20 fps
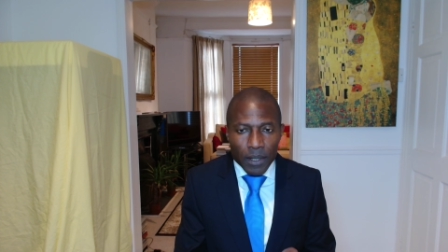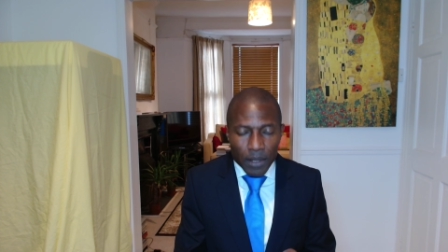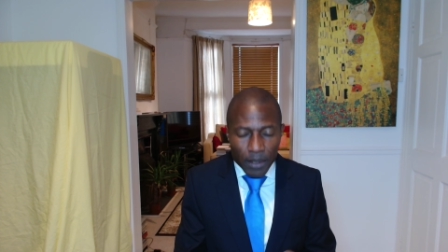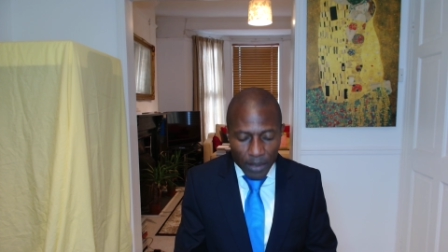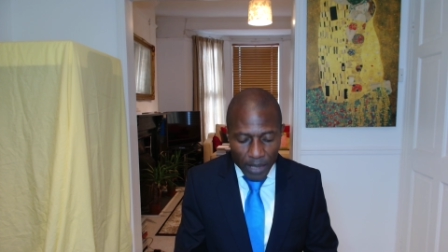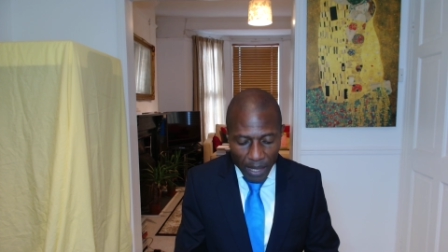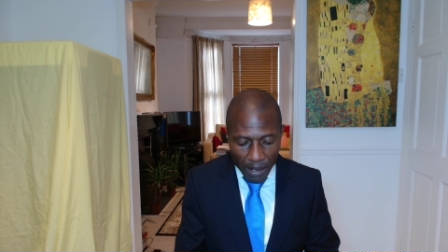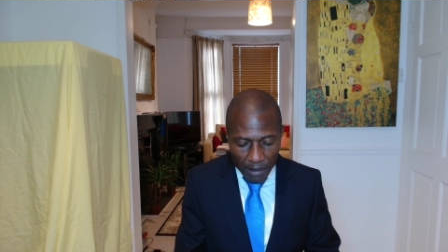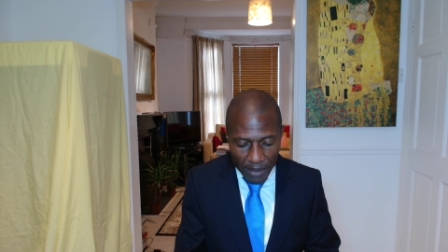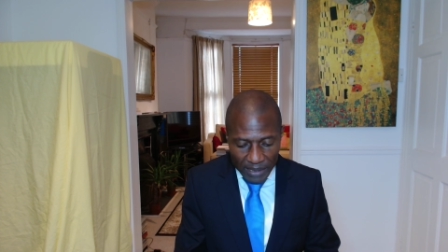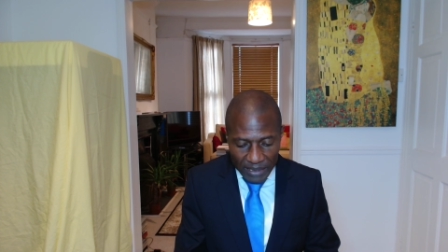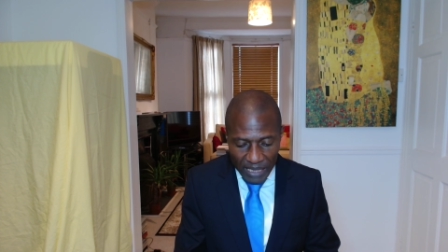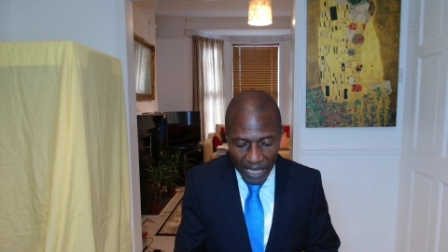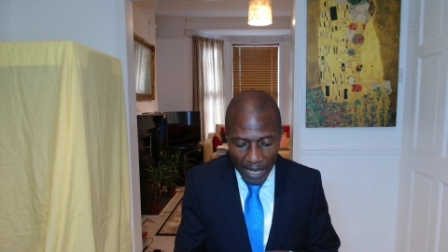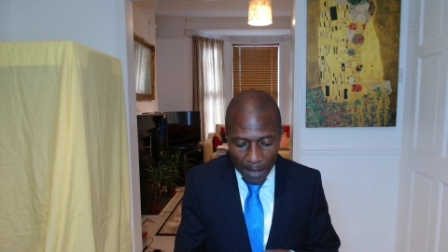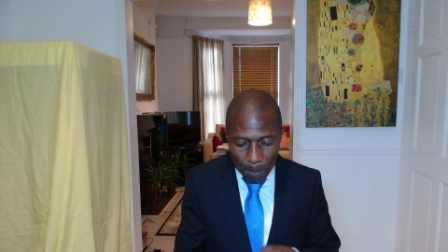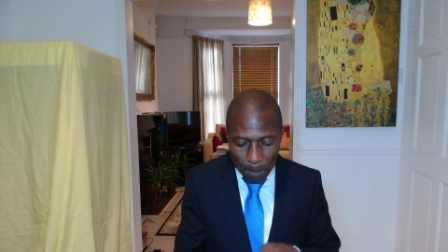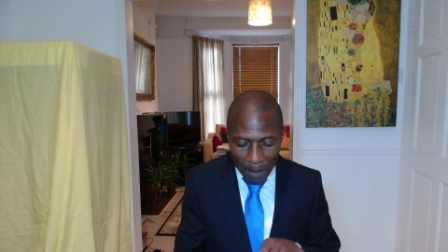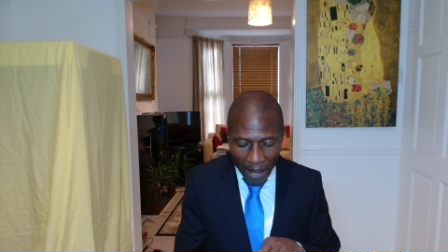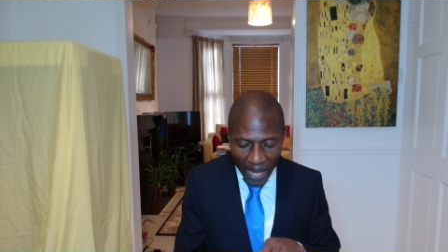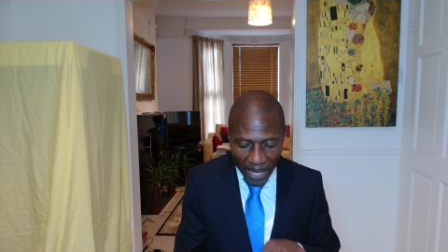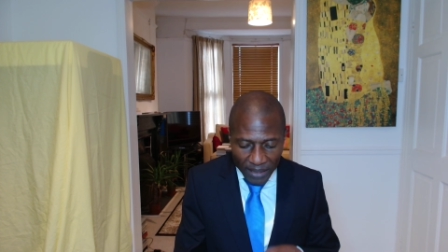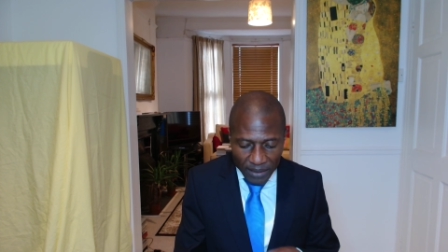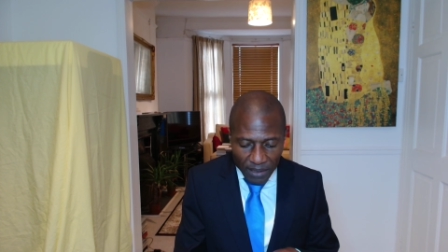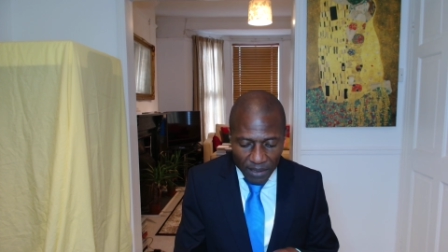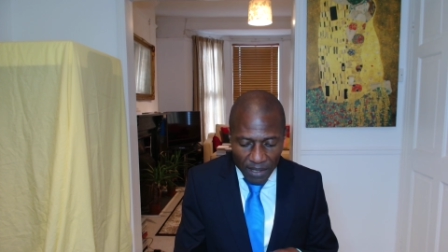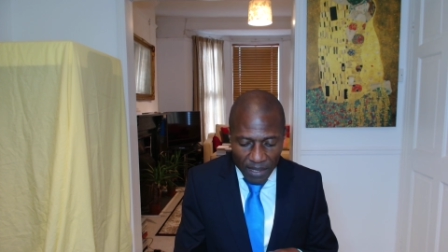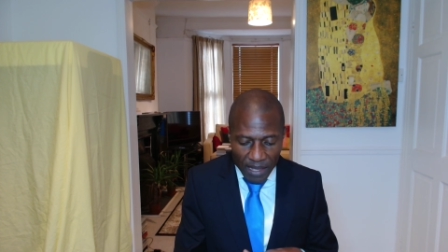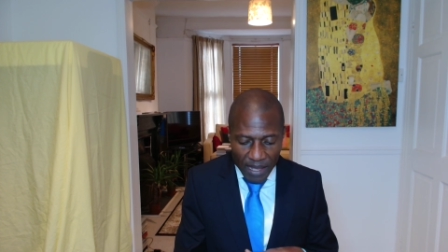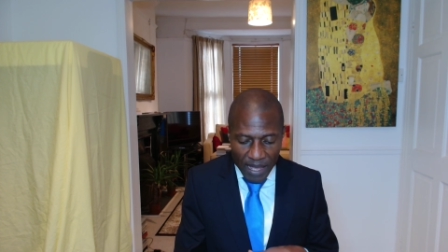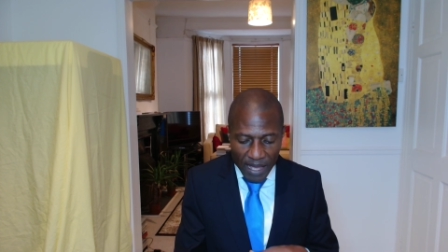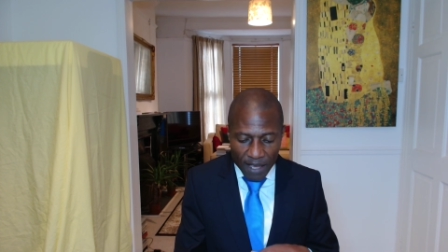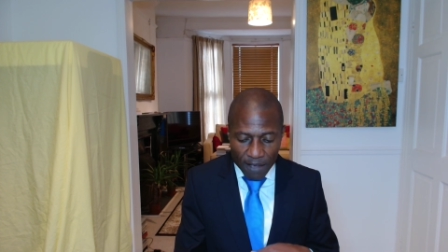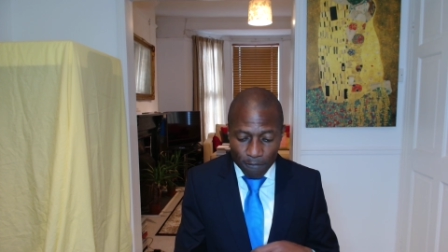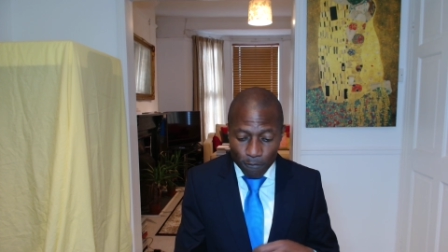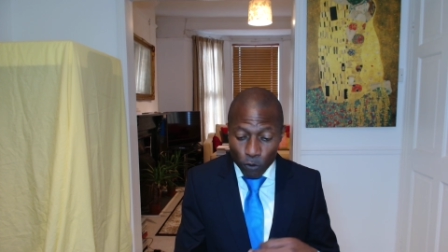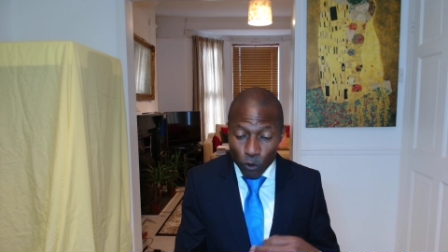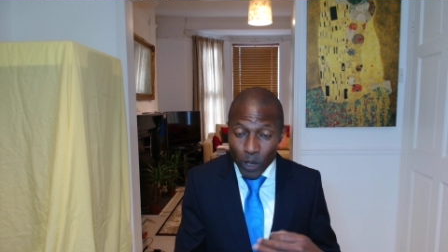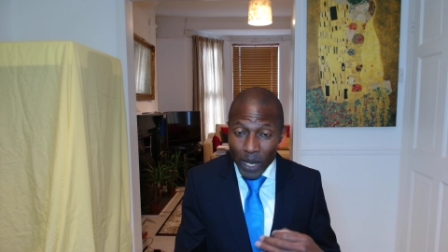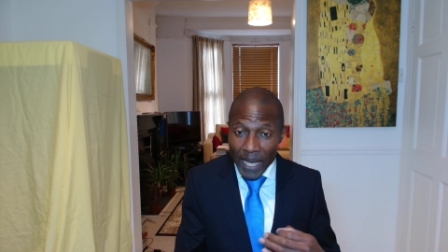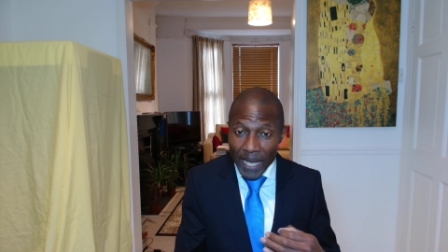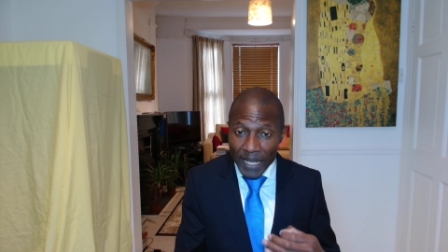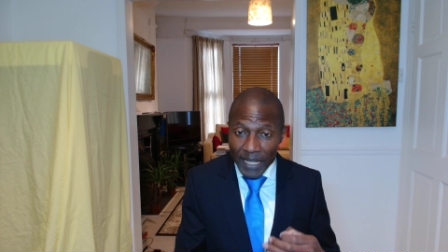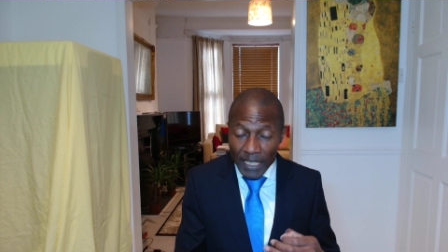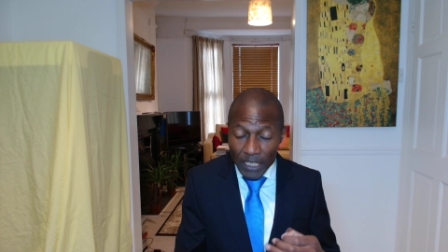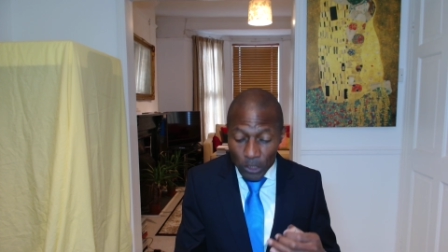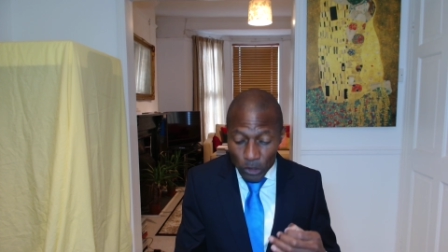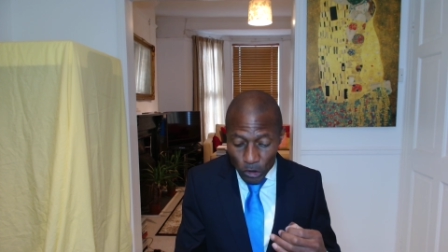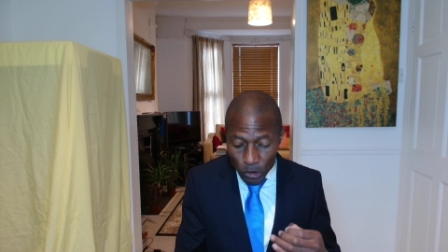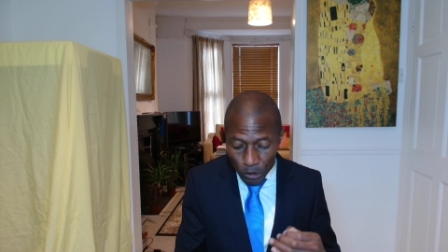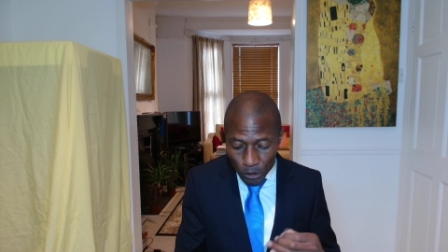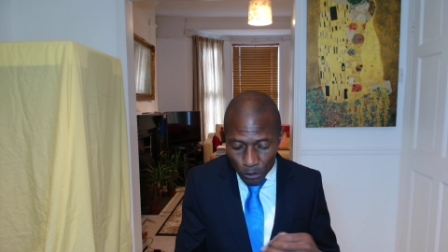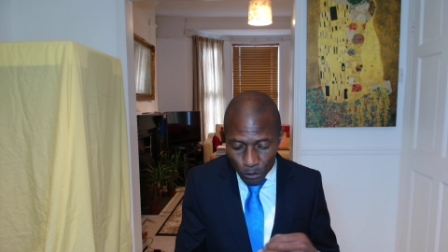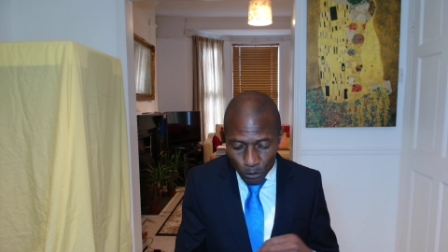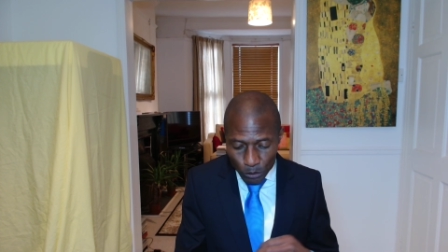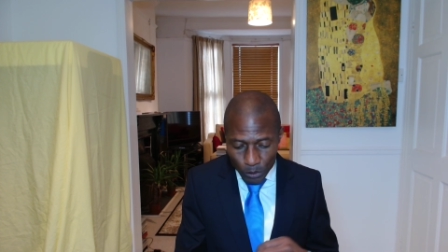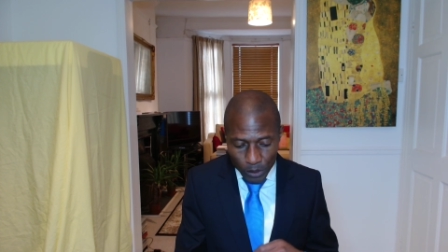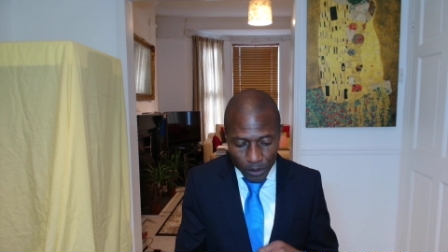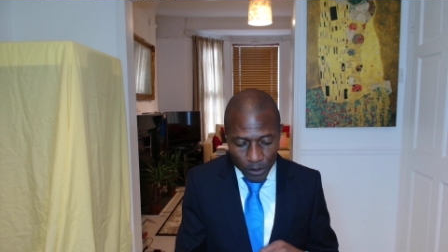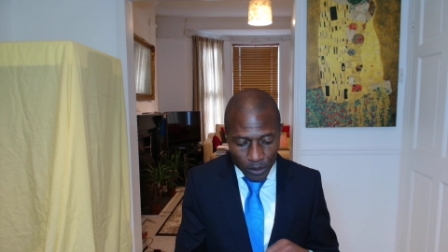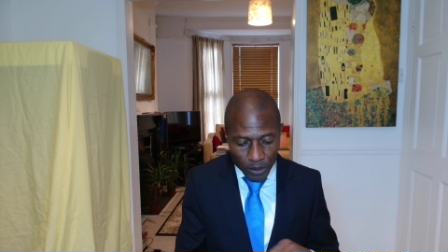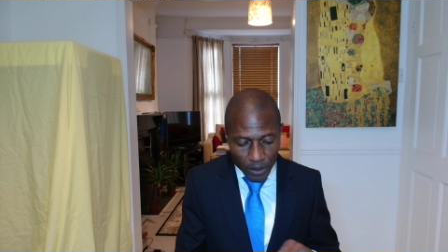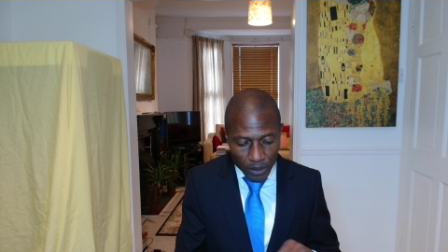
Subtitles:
There is a pattern there for any juror